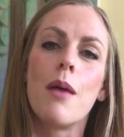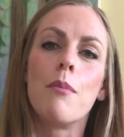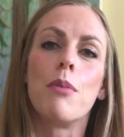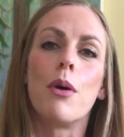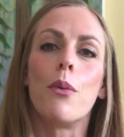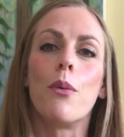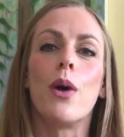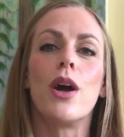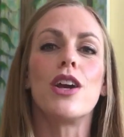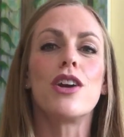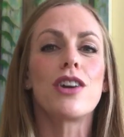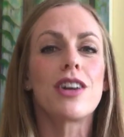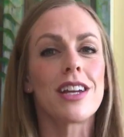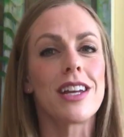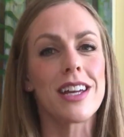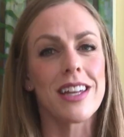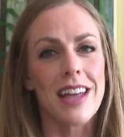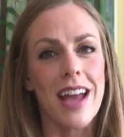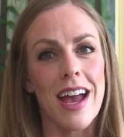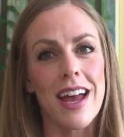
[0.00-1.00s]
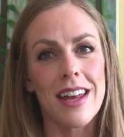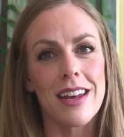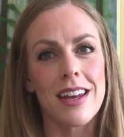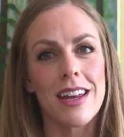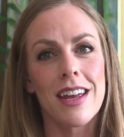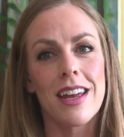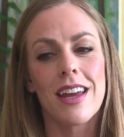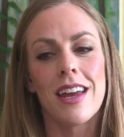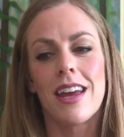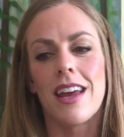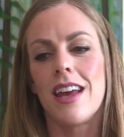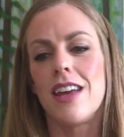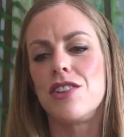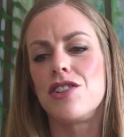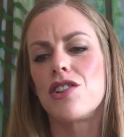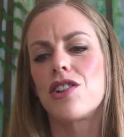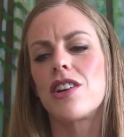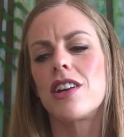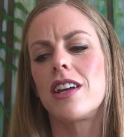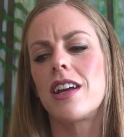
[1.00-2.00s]
But what you're going to get
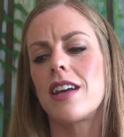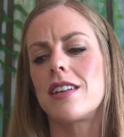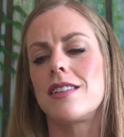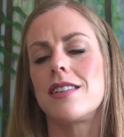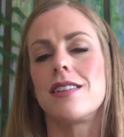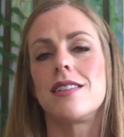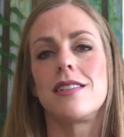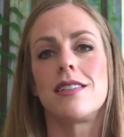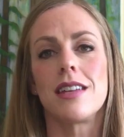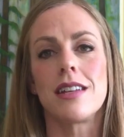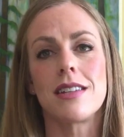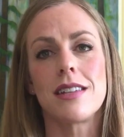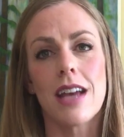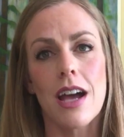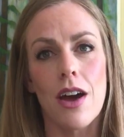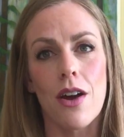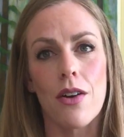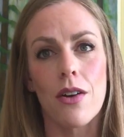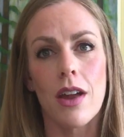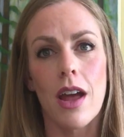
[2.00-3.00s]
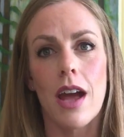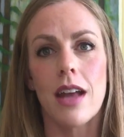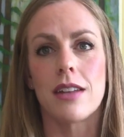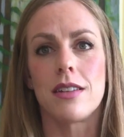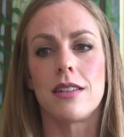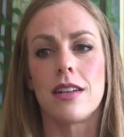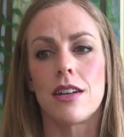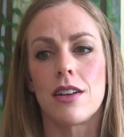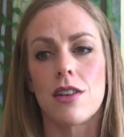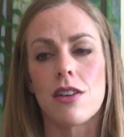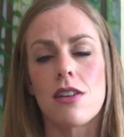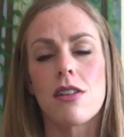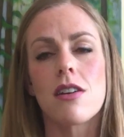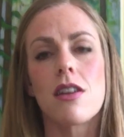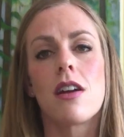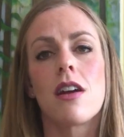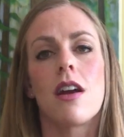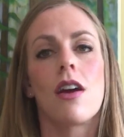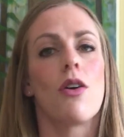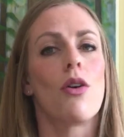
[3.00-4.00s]
is you're going to get to sit down at dinner
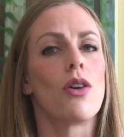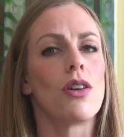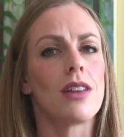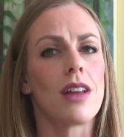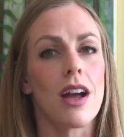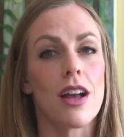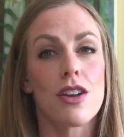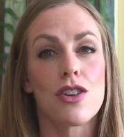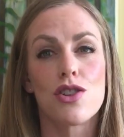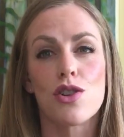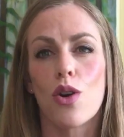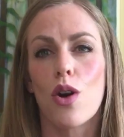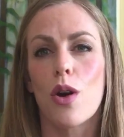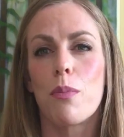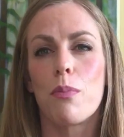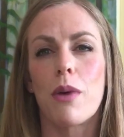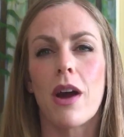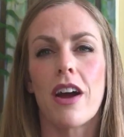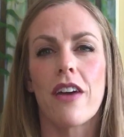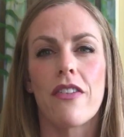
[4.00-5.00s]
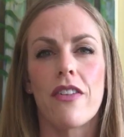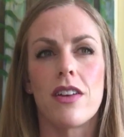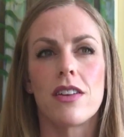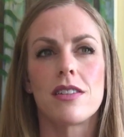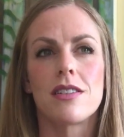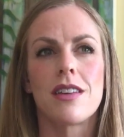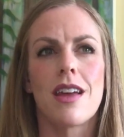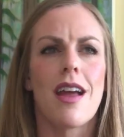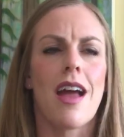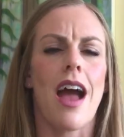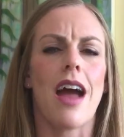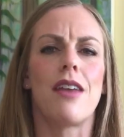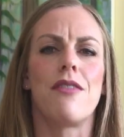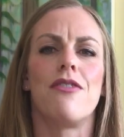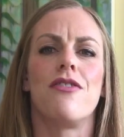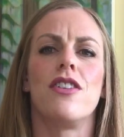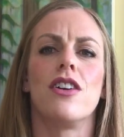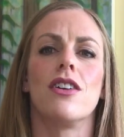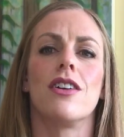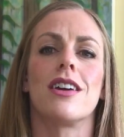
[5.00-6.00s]
or lunch or breakfast and
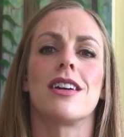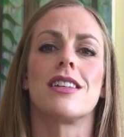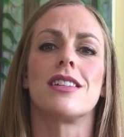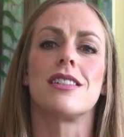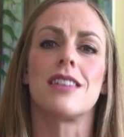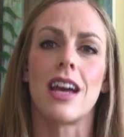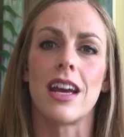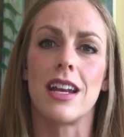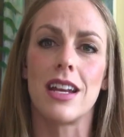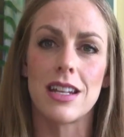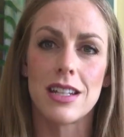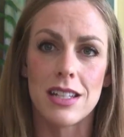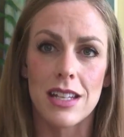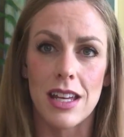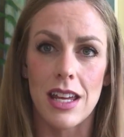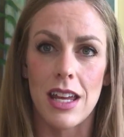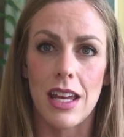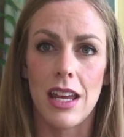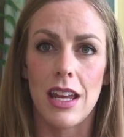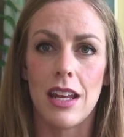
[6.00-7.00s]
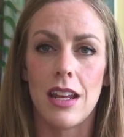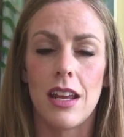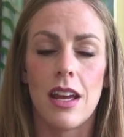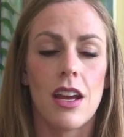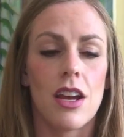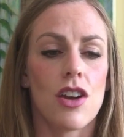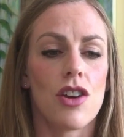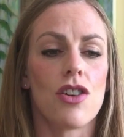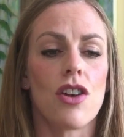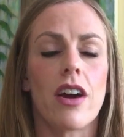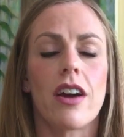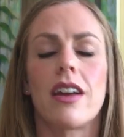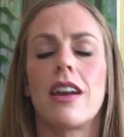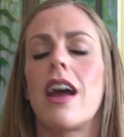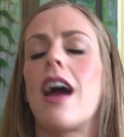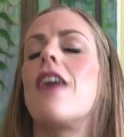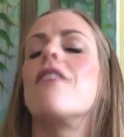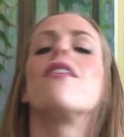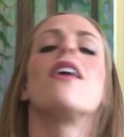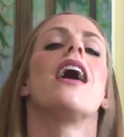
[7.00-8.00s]
feel excited to eat. You're not going
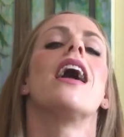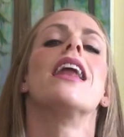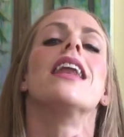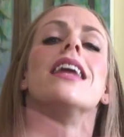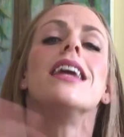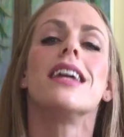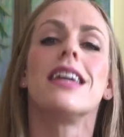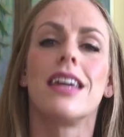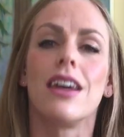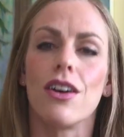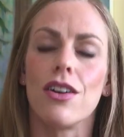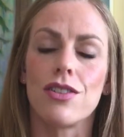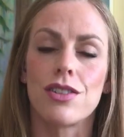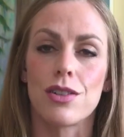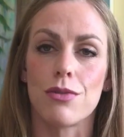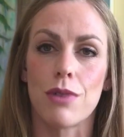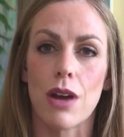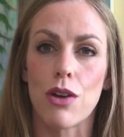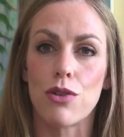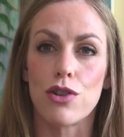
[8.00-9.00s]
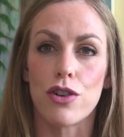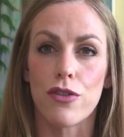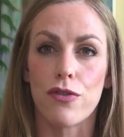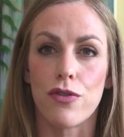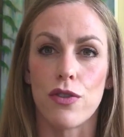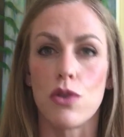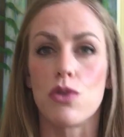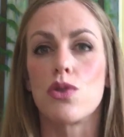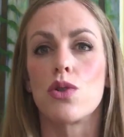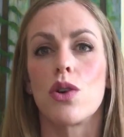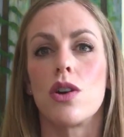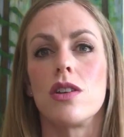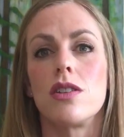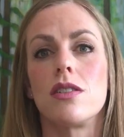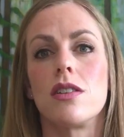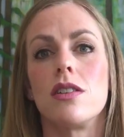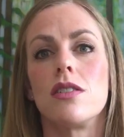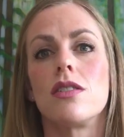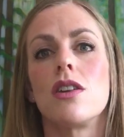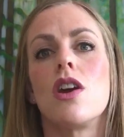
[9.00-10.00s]
to have any guilt around your food
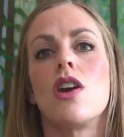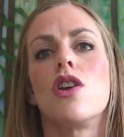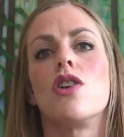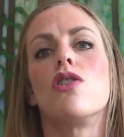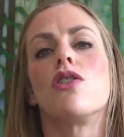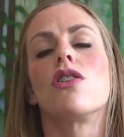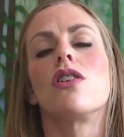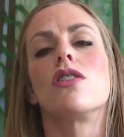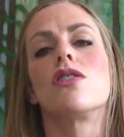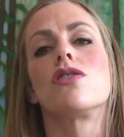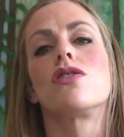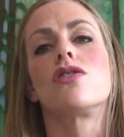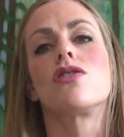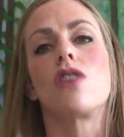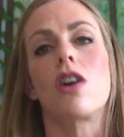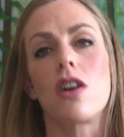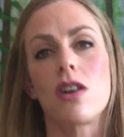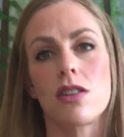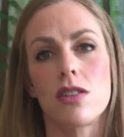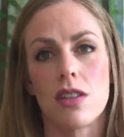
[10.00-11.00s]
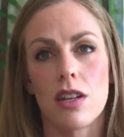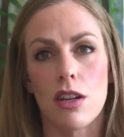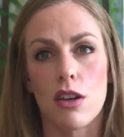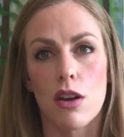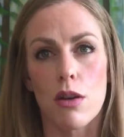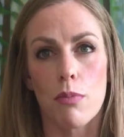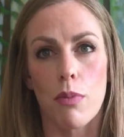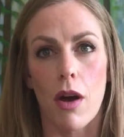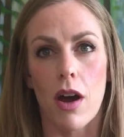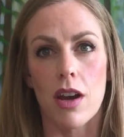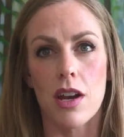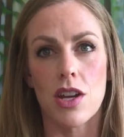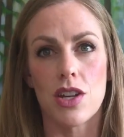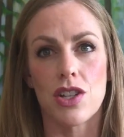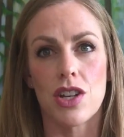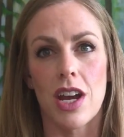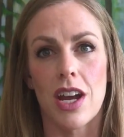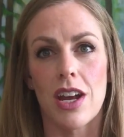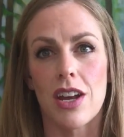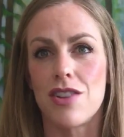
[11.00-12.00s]
choices. You're going to start seeing your body
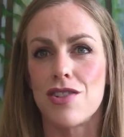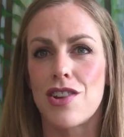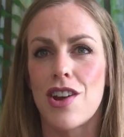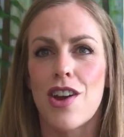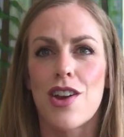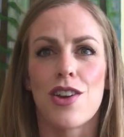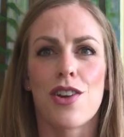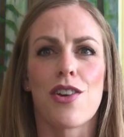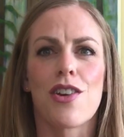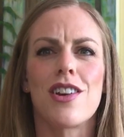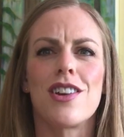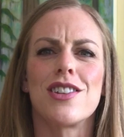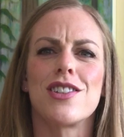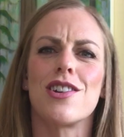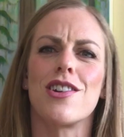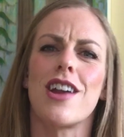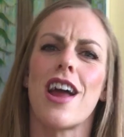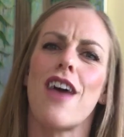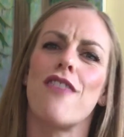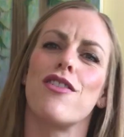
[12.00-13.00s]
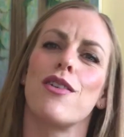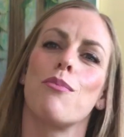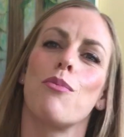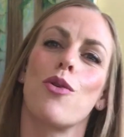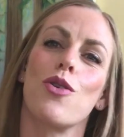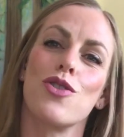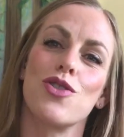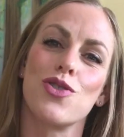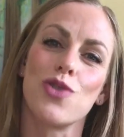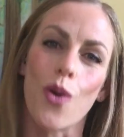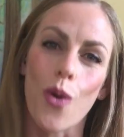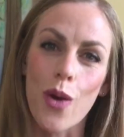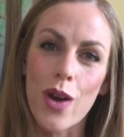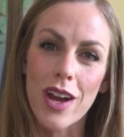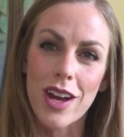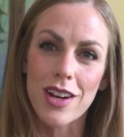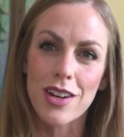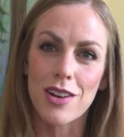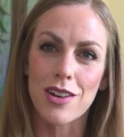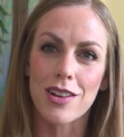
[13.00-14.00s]
change. You're going to start having more
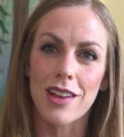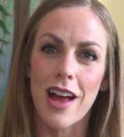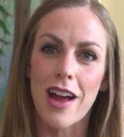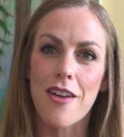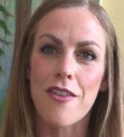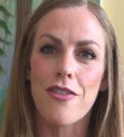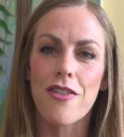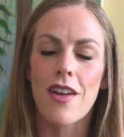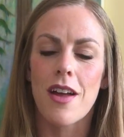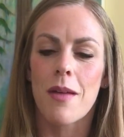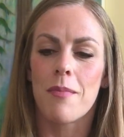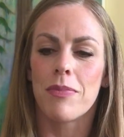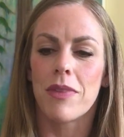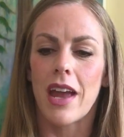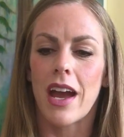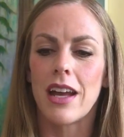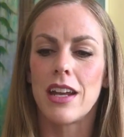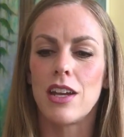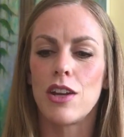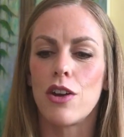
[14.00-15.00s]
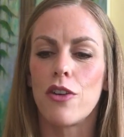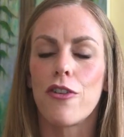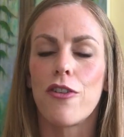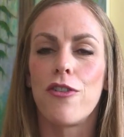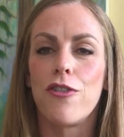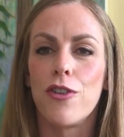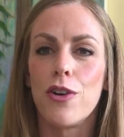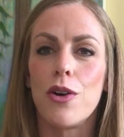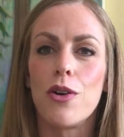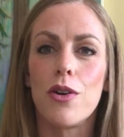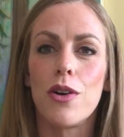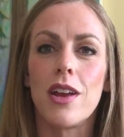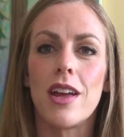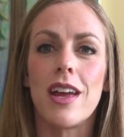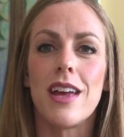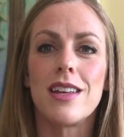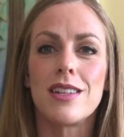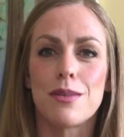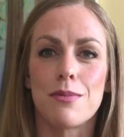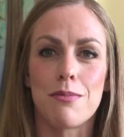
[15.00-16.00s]
joy in your life. And you know, food
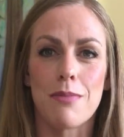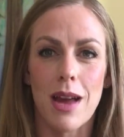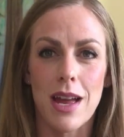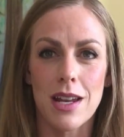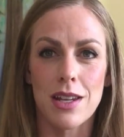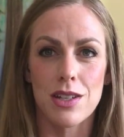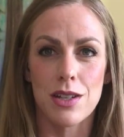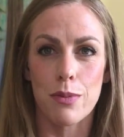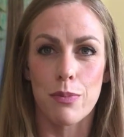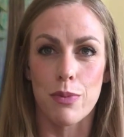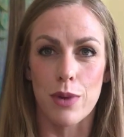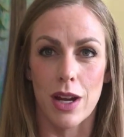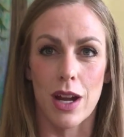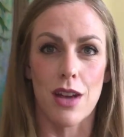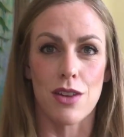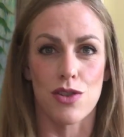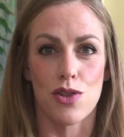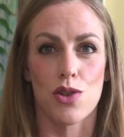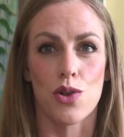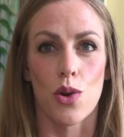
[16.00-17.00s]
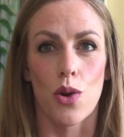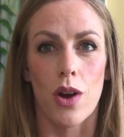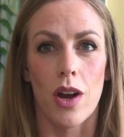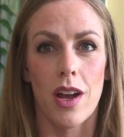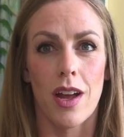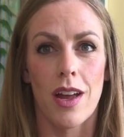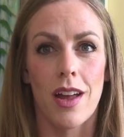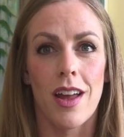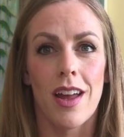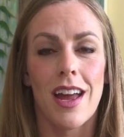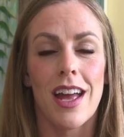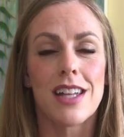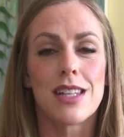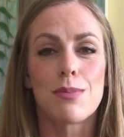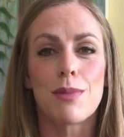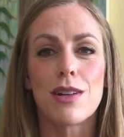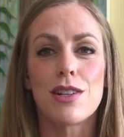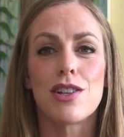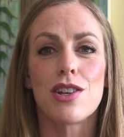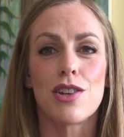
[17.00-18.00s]
is meant to bring us joy. It's
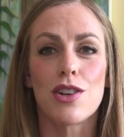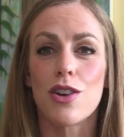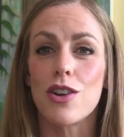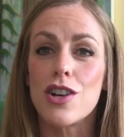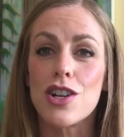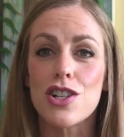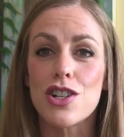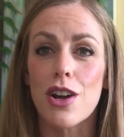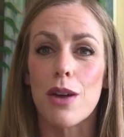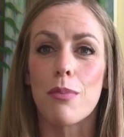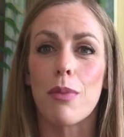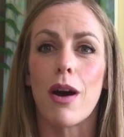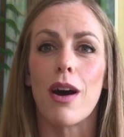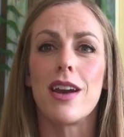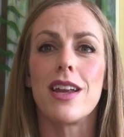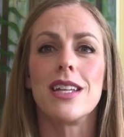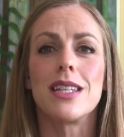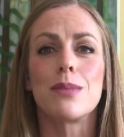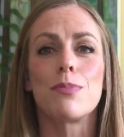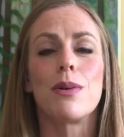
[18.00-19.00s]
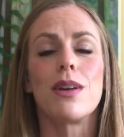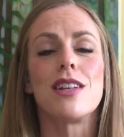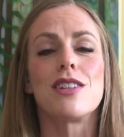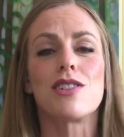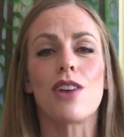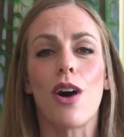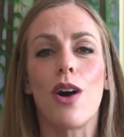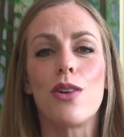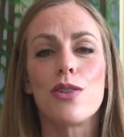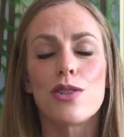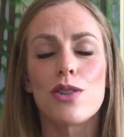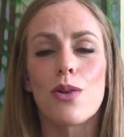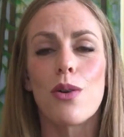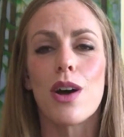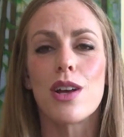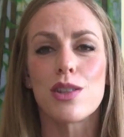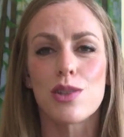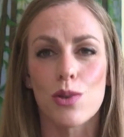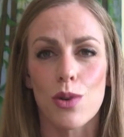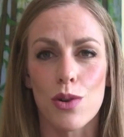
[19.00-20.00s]
meant to nourish our bodies, but it's also
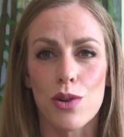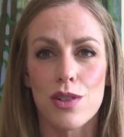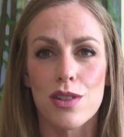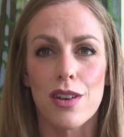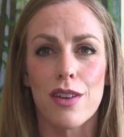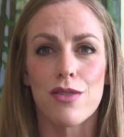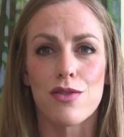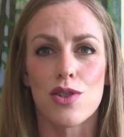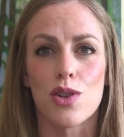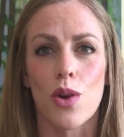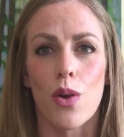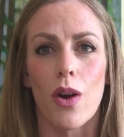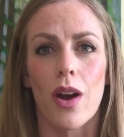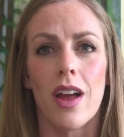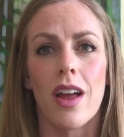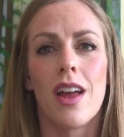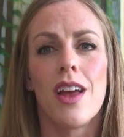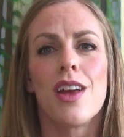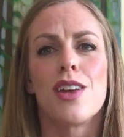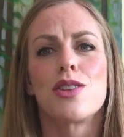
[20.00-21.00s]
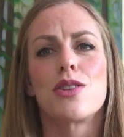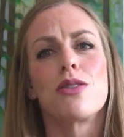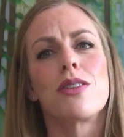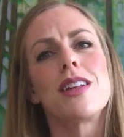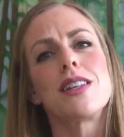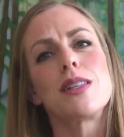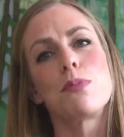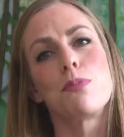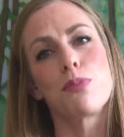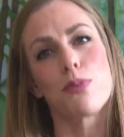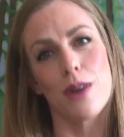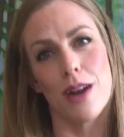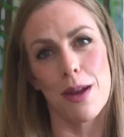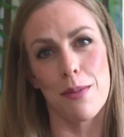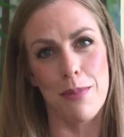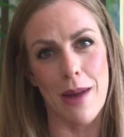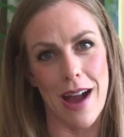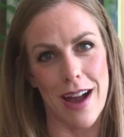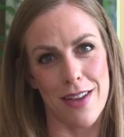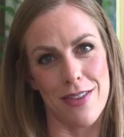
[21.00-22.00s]
a source of joy. So let's
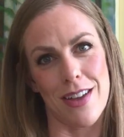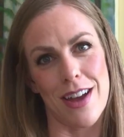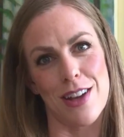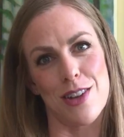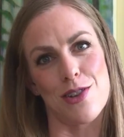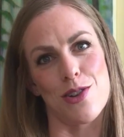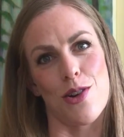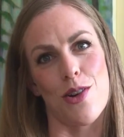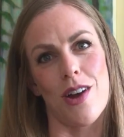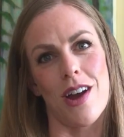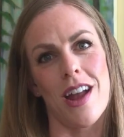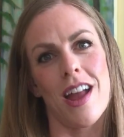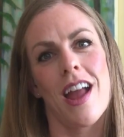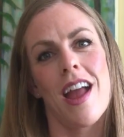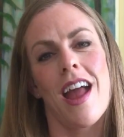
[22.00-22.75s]
bring back that joy.